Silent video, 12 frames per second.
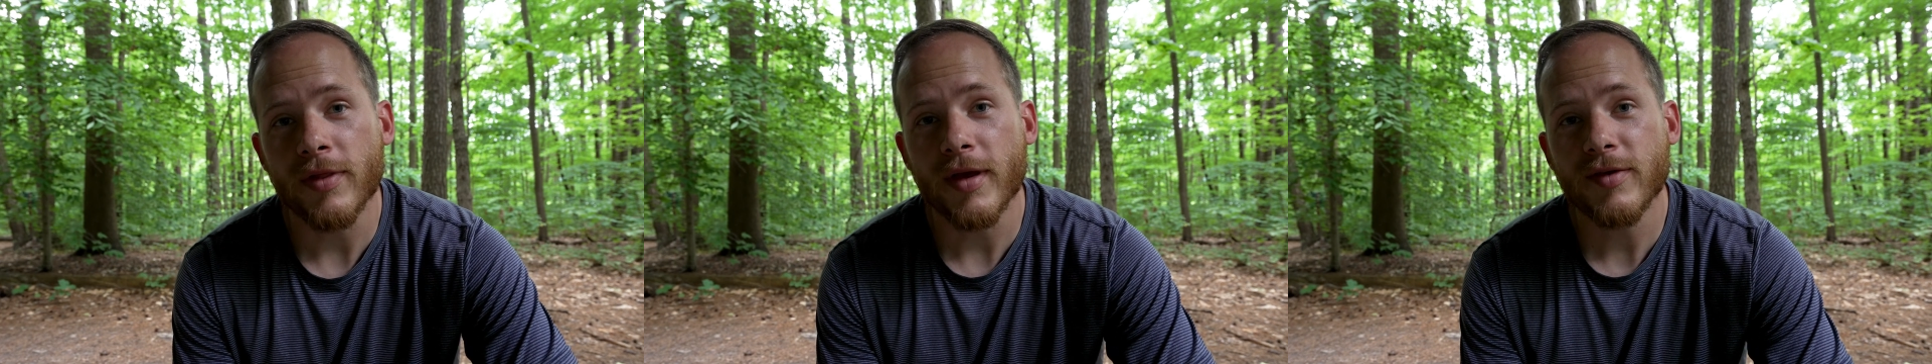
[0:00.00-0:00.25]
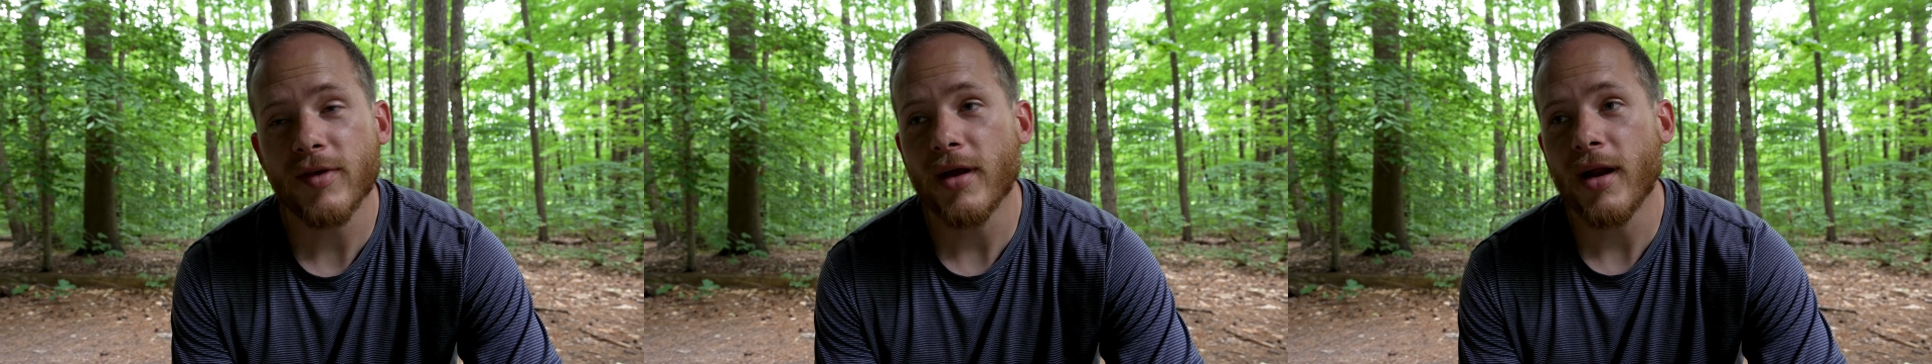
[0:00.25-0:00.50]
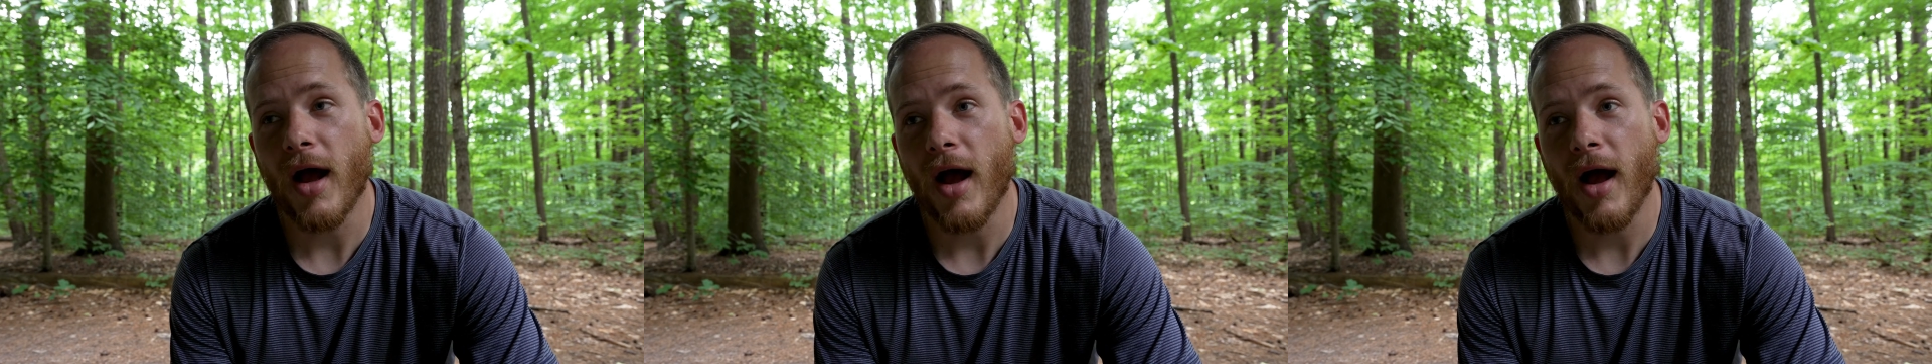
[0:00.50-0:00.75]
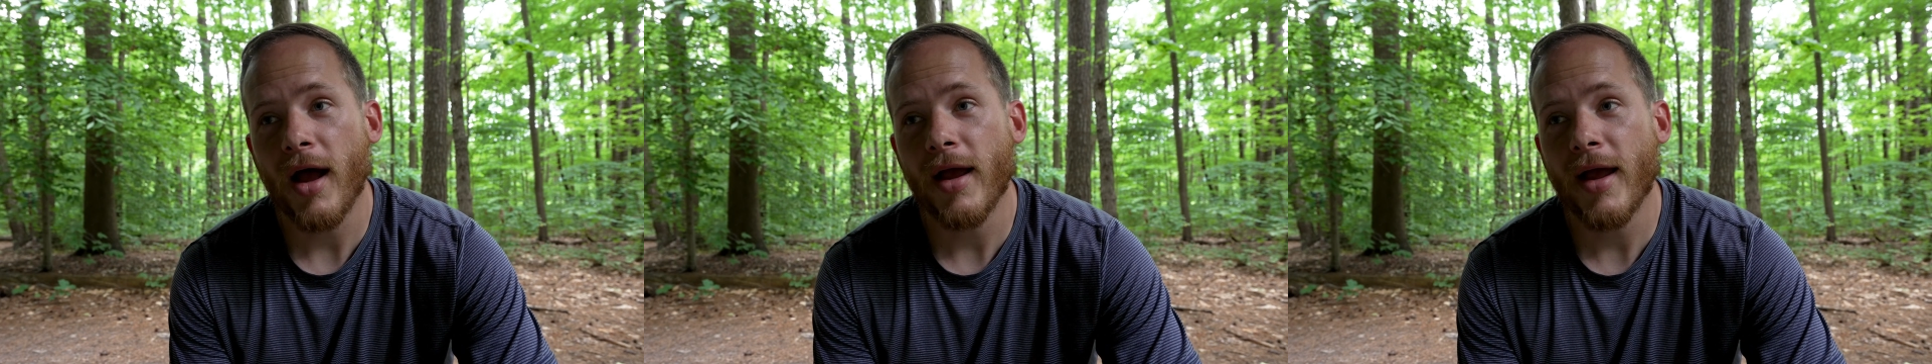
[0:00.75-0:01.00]
and they said
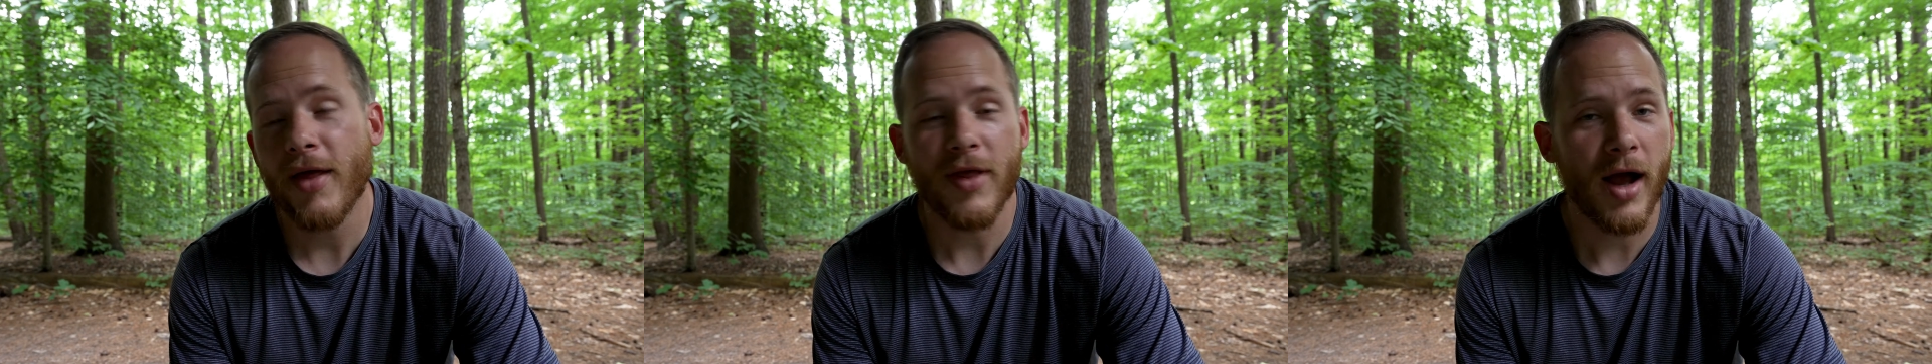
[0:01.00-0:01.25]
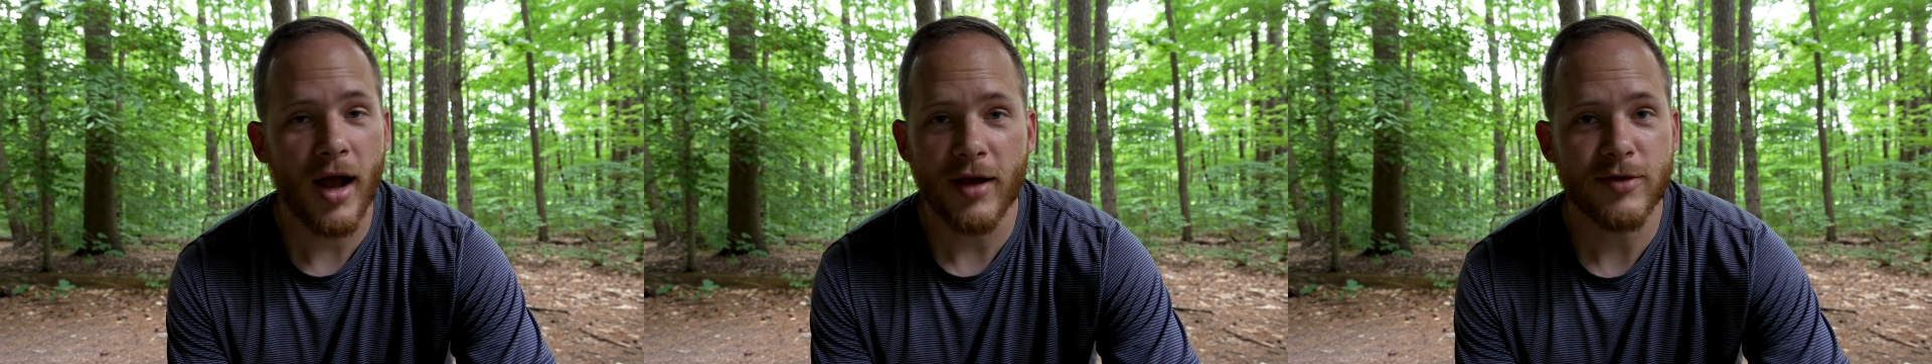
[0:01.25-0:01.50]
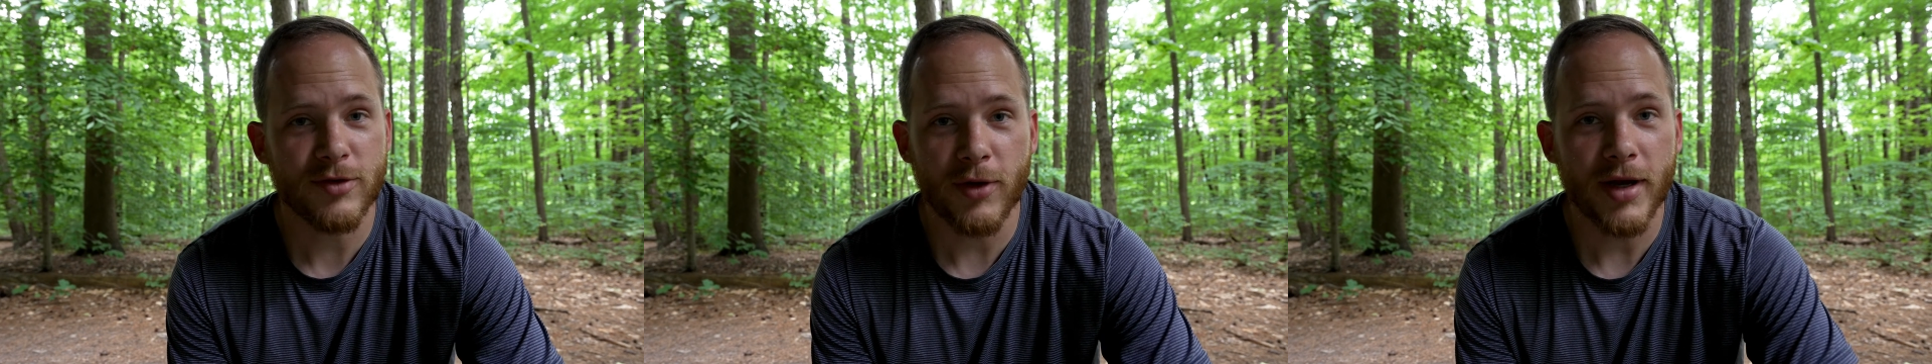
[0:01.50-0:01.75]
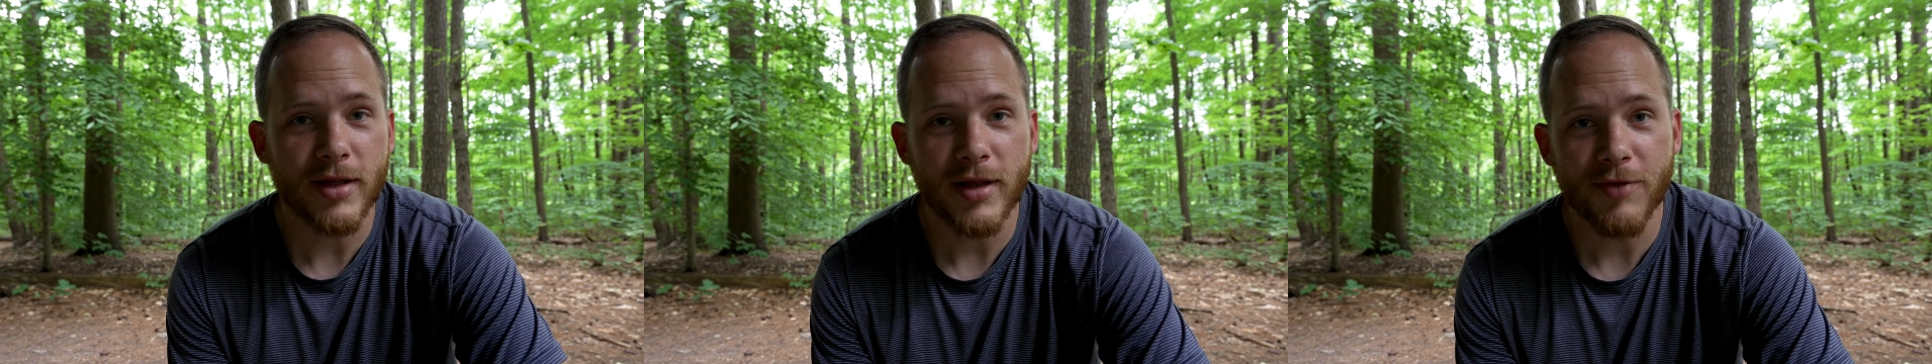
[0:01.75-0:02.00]
I had the highest
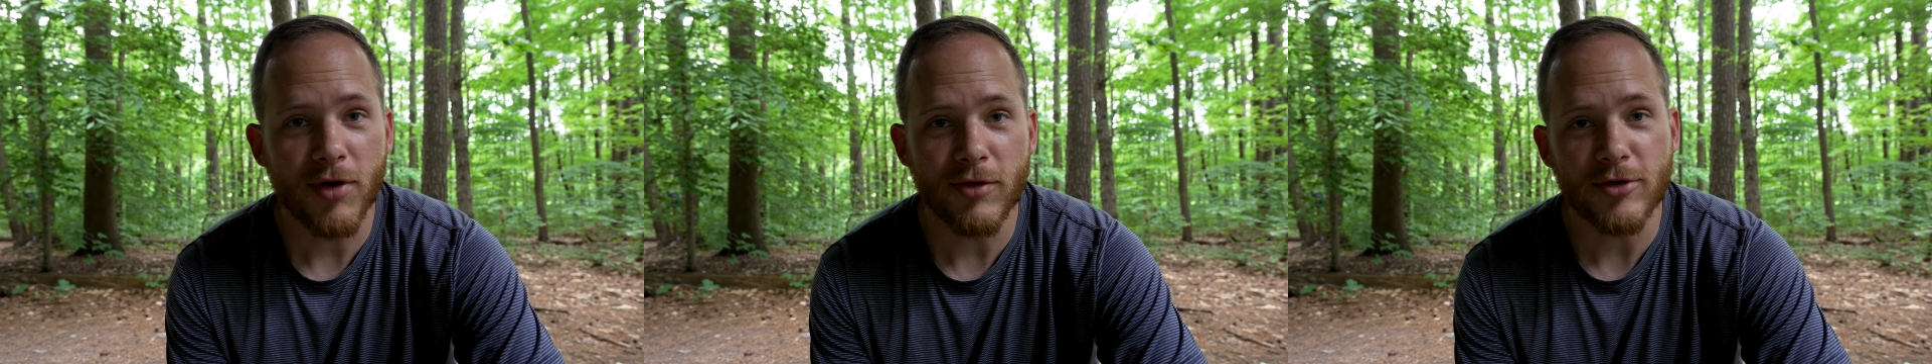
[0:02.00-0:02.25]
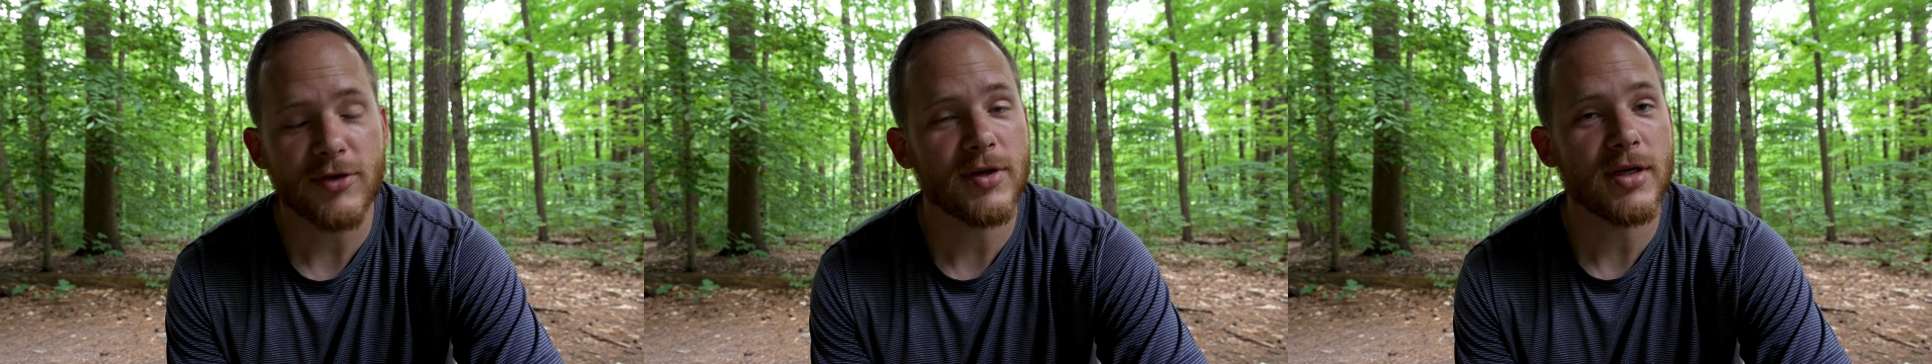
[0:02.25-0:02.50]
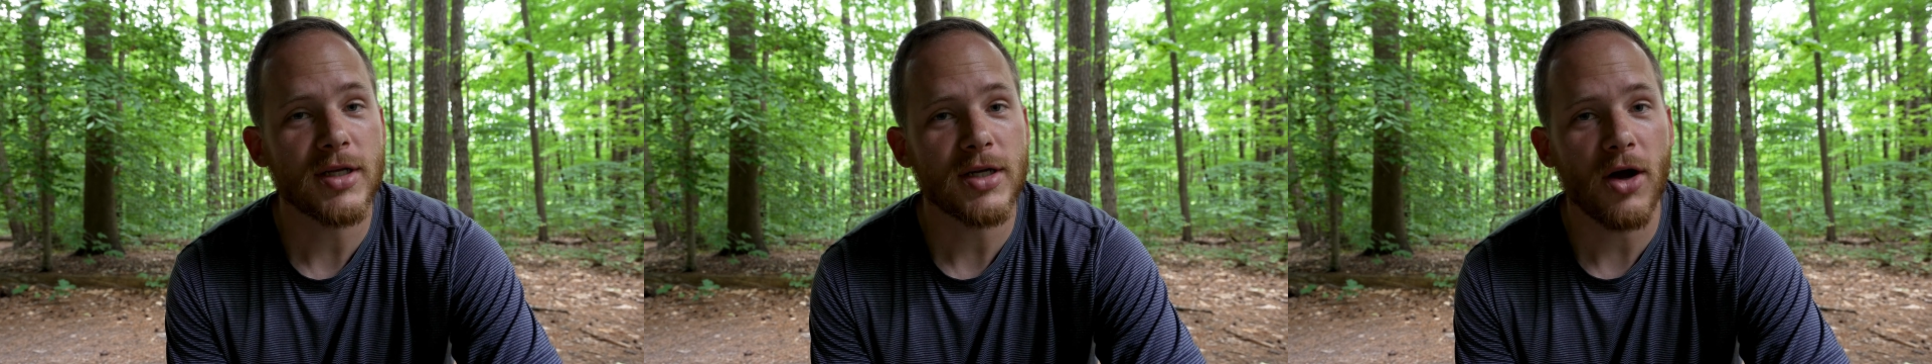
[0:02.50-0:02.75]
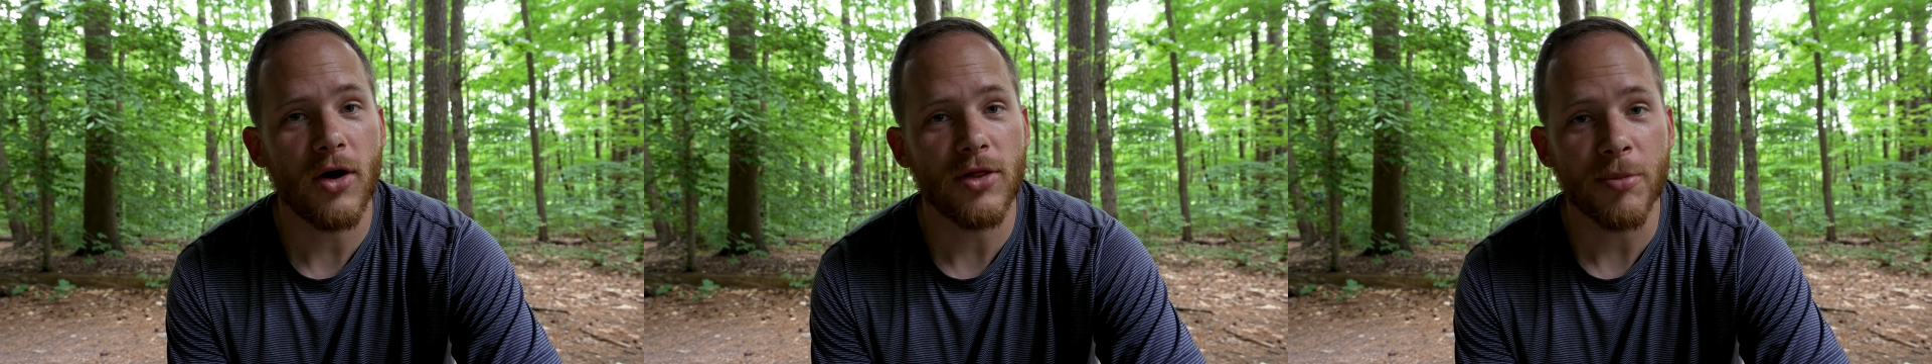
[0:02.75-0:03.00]
grade they've ever seen
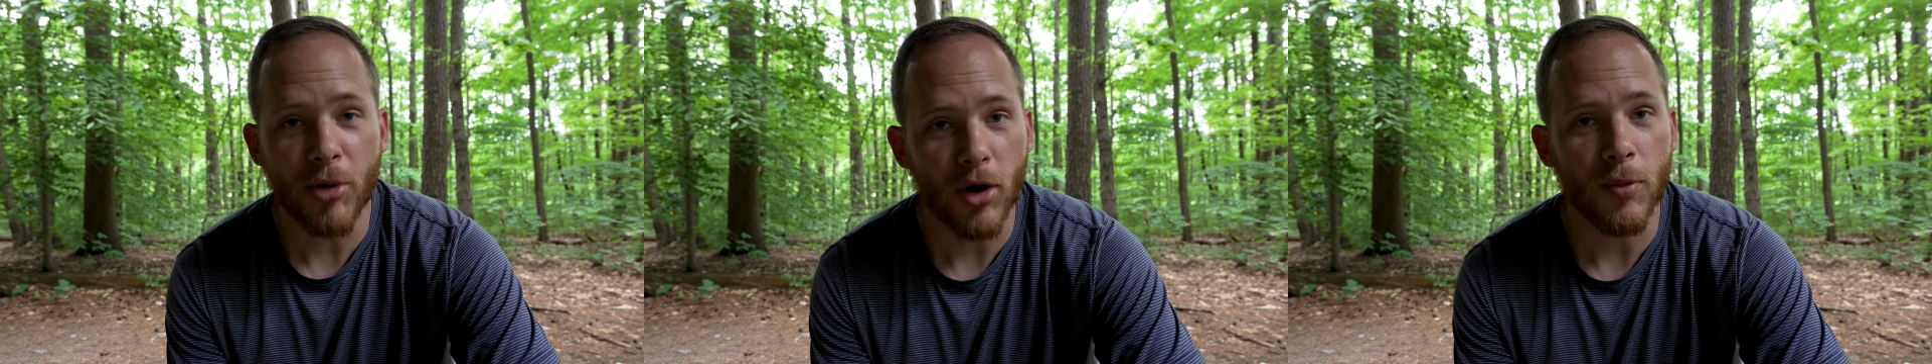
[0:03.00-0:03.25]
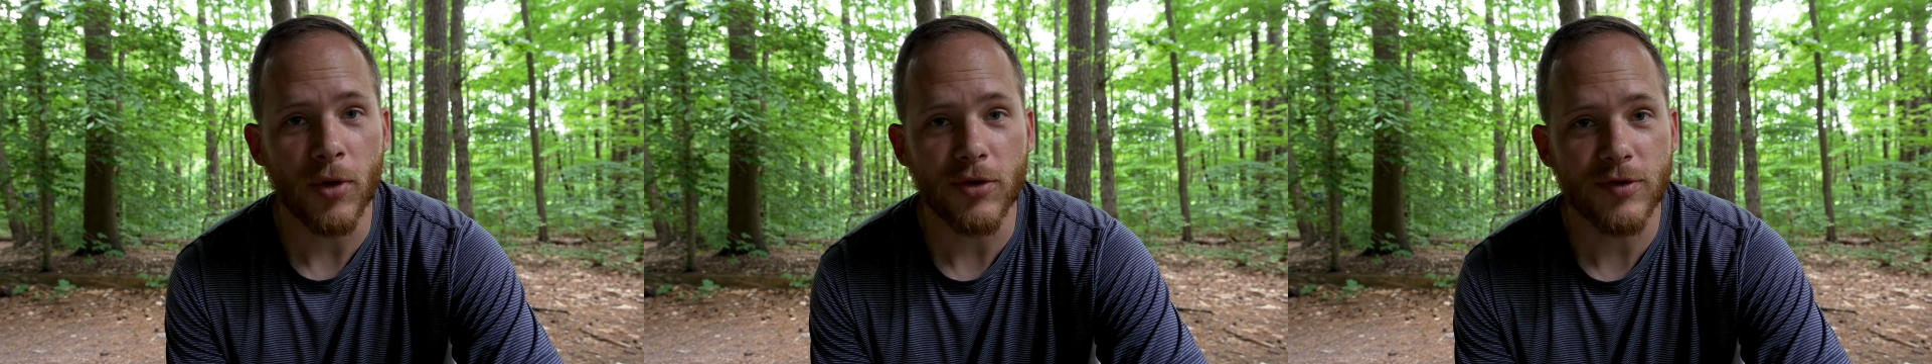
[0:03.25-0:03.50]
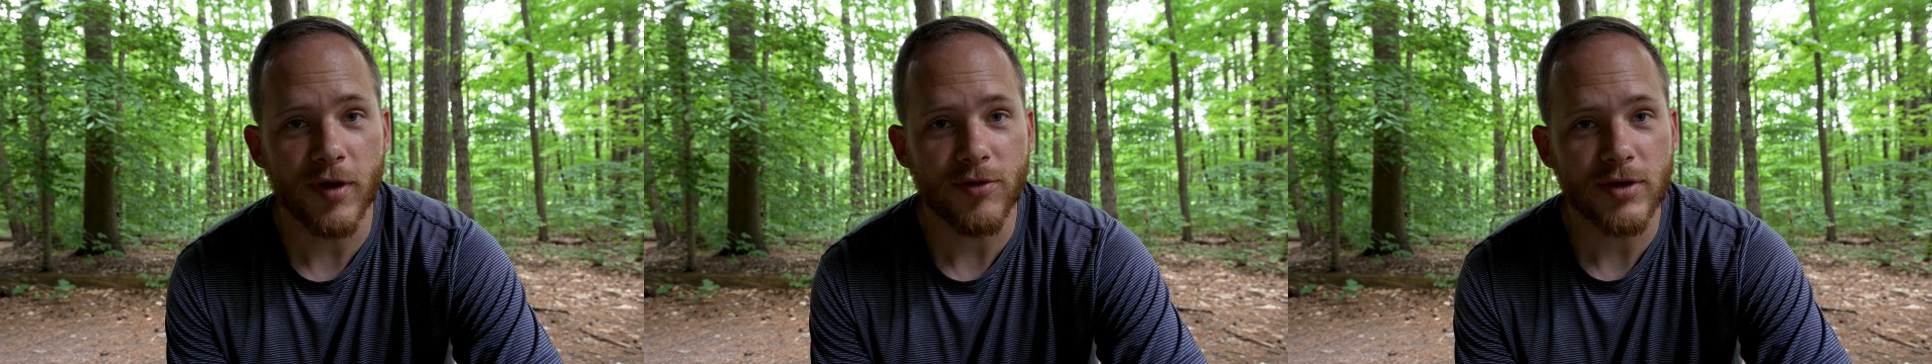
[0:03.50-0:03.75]
on the Part 107